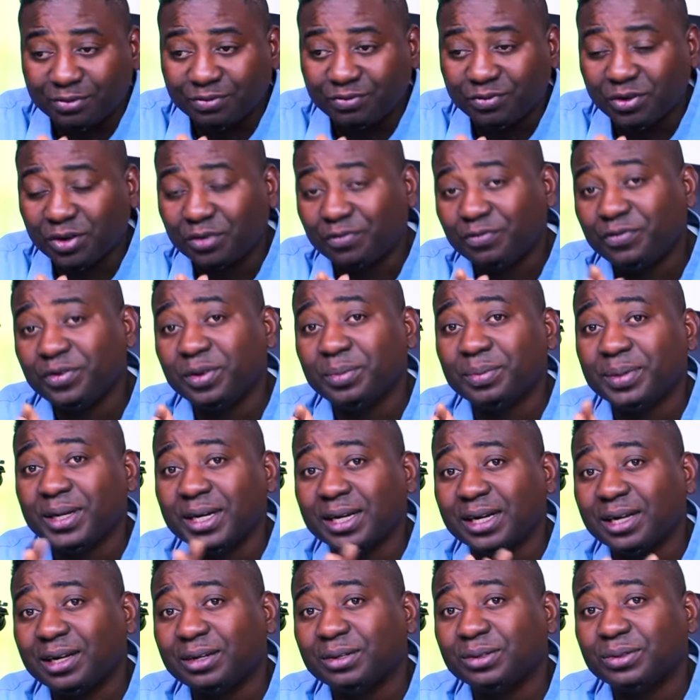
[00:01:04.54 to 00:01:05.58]
for a
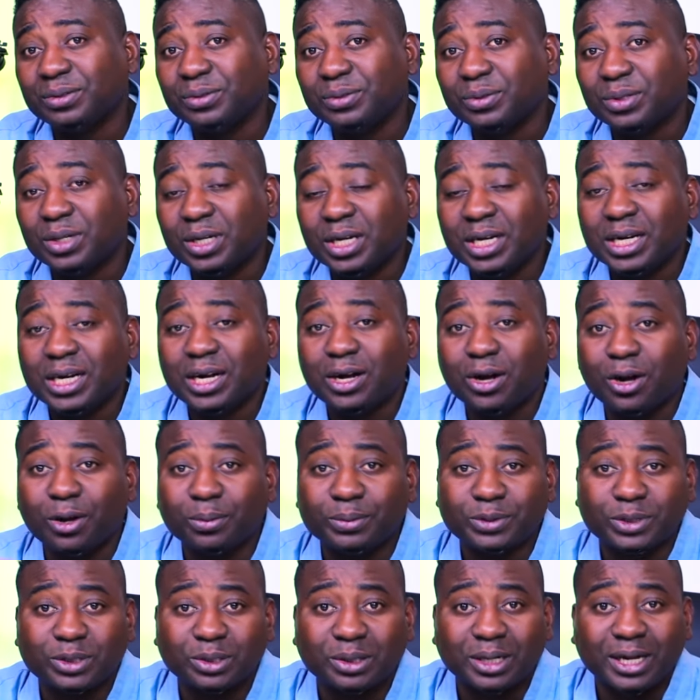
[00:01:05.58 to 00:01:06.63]
filmmaker who
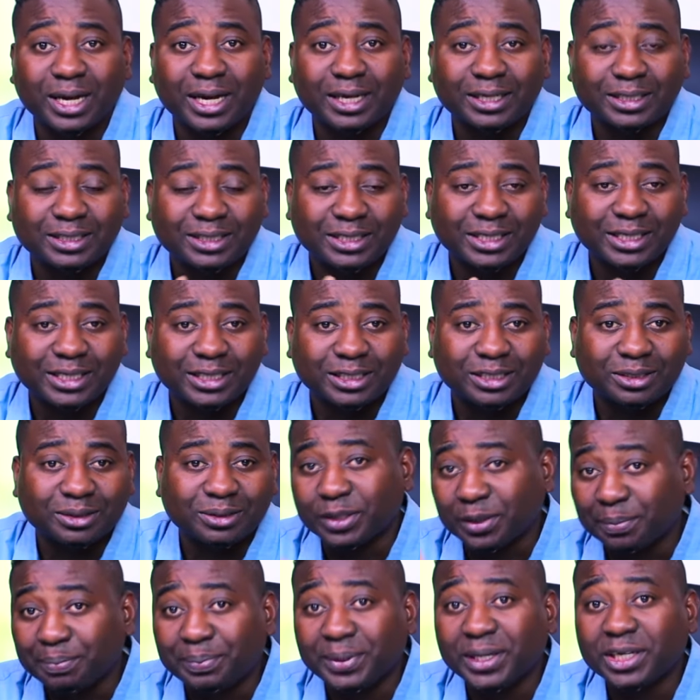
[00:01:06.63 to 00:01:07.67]
hopes to get into
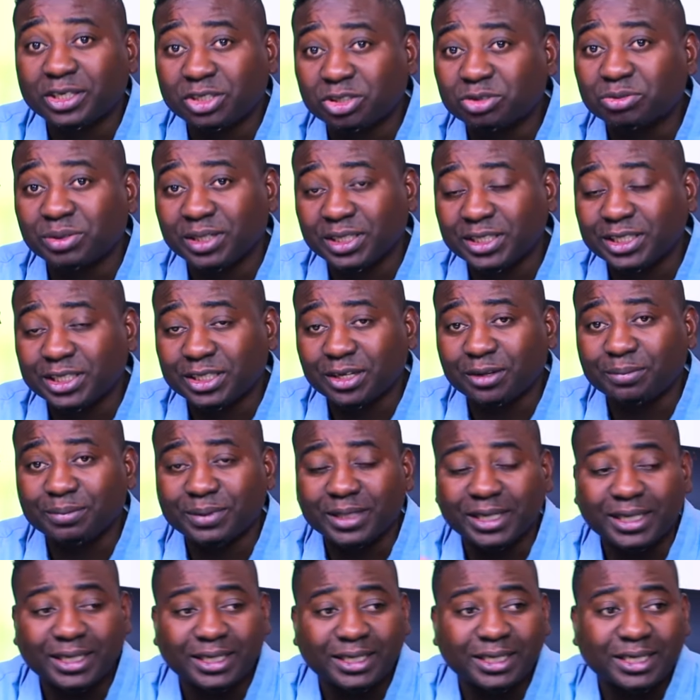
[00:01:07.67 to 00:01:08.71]
the big screen
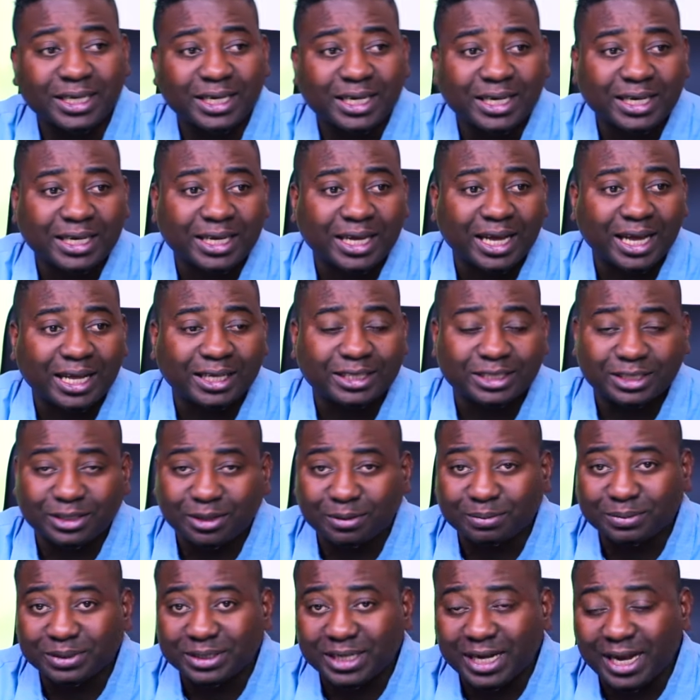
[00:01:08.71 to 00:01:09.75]
someday at
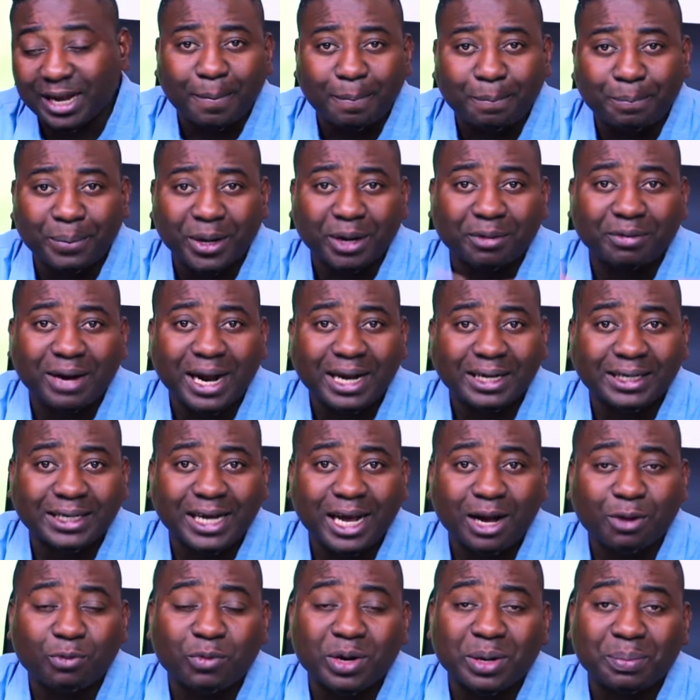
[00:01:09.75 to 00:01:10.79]
some time. But right
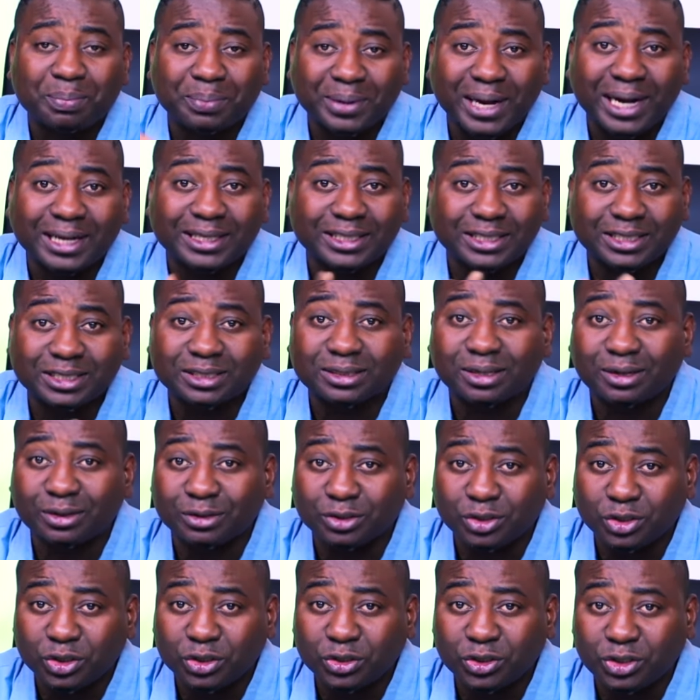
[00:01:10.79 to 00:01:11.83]
now we practice on
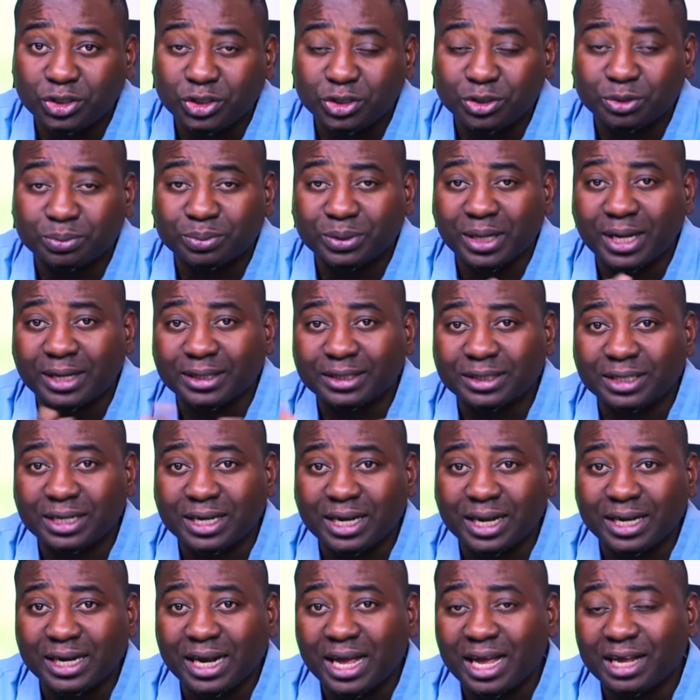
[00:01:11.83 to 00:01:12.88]
YouTube, and
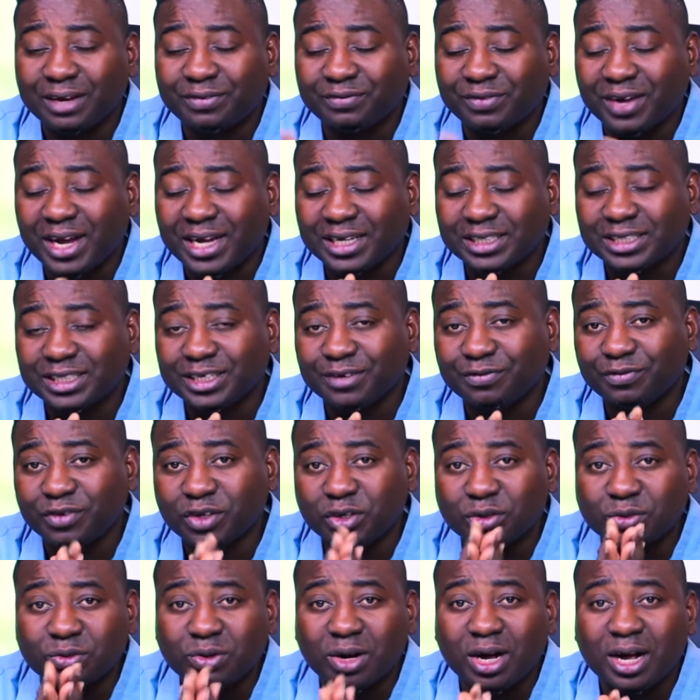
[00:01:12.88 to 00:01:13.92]
I advise, if
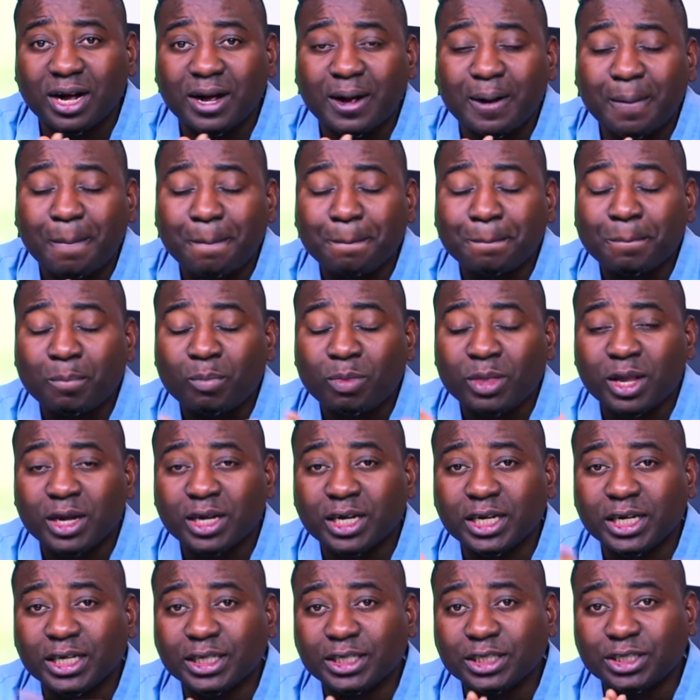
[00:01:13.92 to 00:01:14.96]
you are
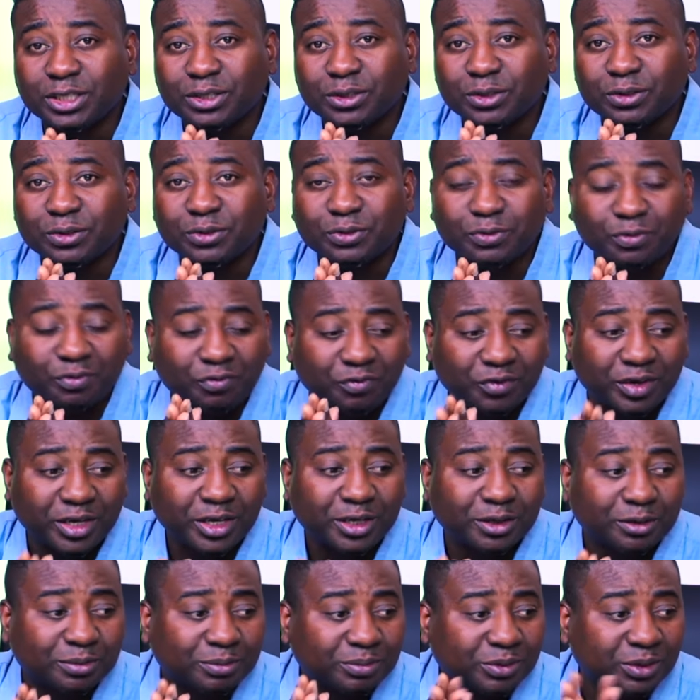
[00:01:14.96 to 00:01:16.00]
into
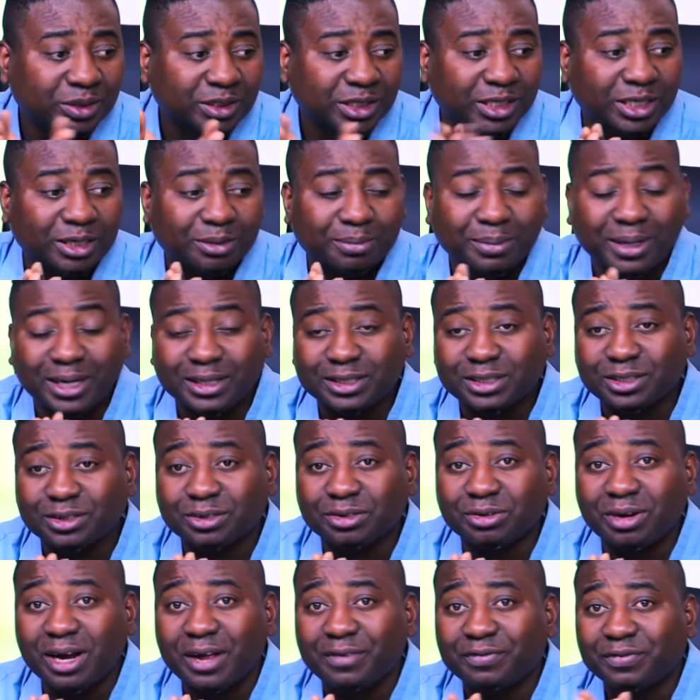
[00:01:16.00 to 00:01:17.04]
film,
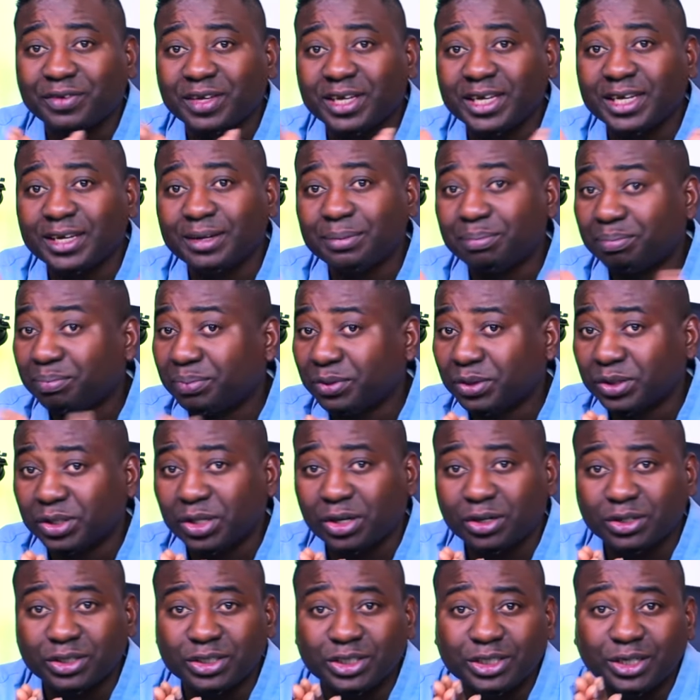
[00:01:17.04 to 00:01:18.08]
cinematography,
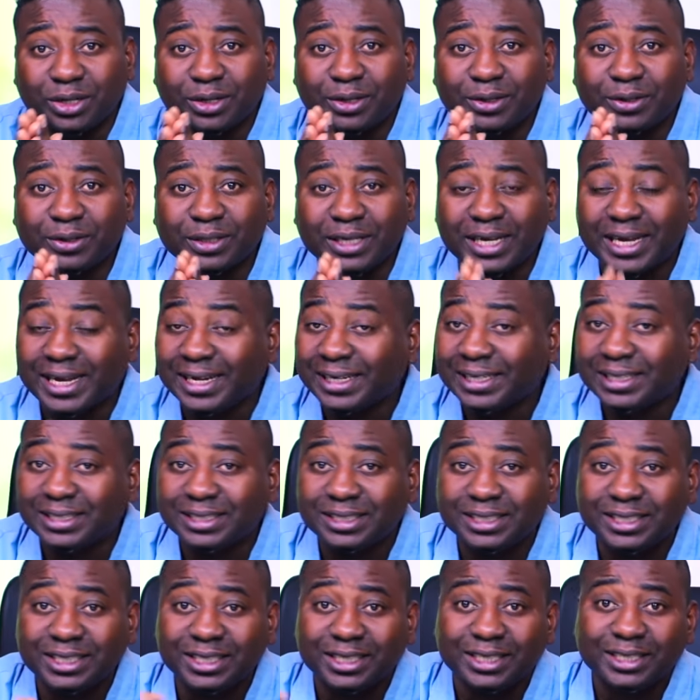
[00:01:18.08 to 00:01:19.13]
production,
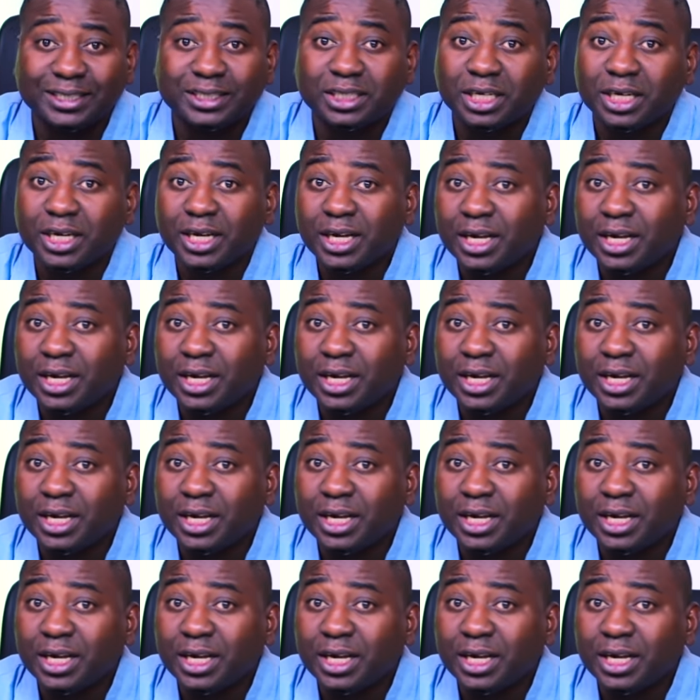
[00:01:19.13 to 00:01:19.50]
editing,